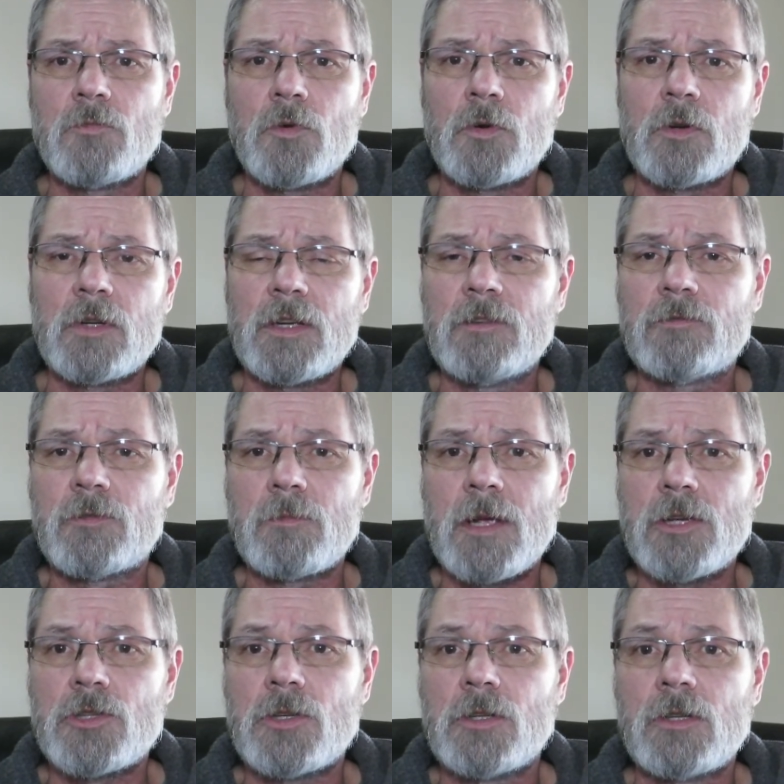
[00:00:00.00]
more
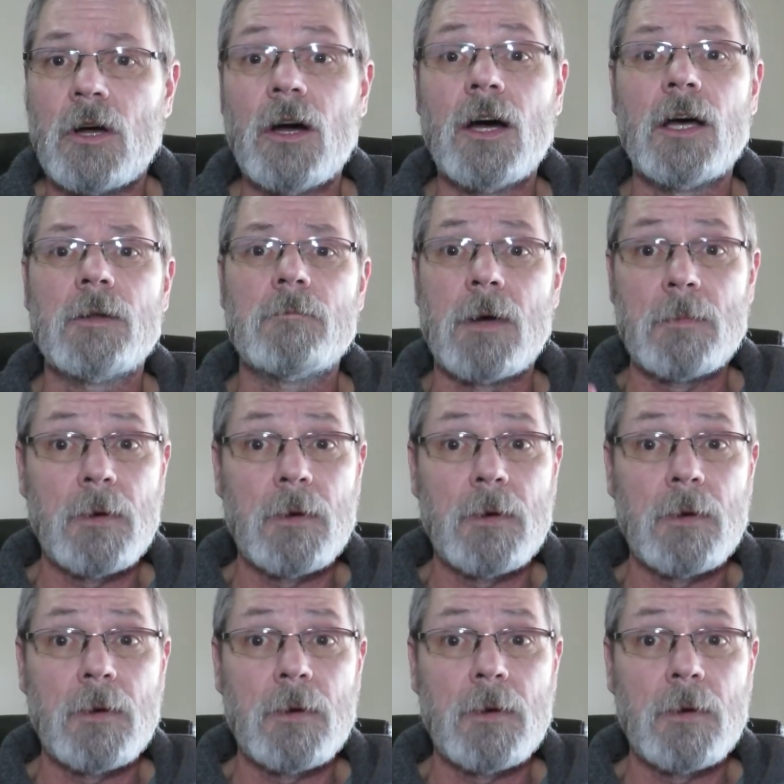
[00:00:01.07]
information on my